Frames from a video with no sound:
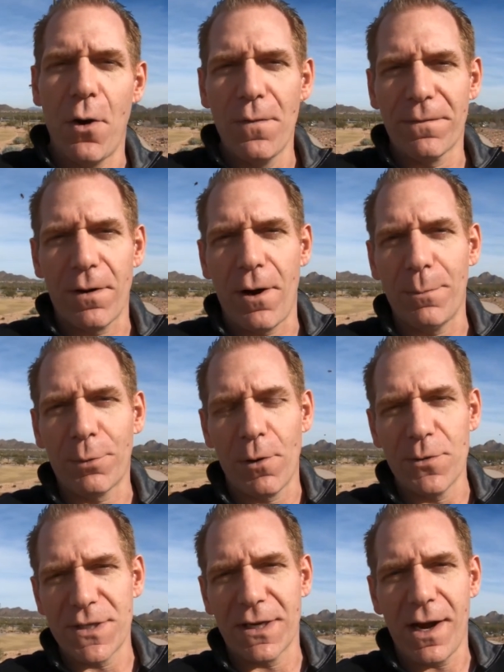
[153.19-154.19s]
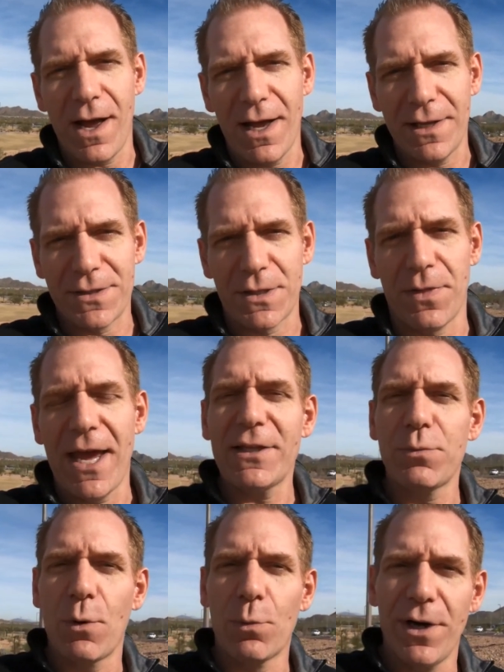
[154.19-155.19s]
overall pros and cons. So
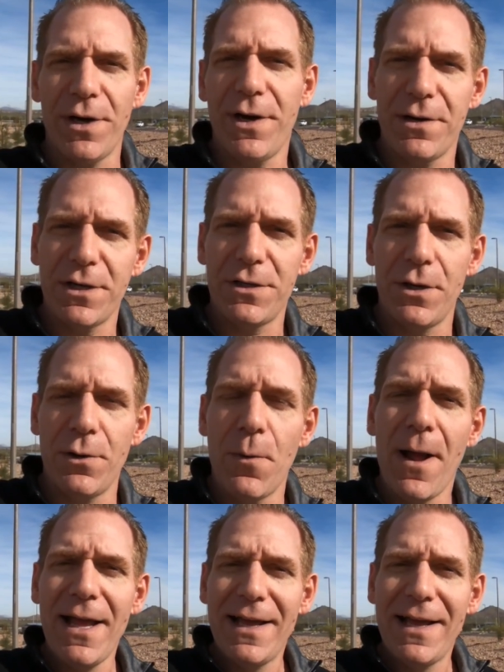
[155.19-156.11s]
that's what we're here to do.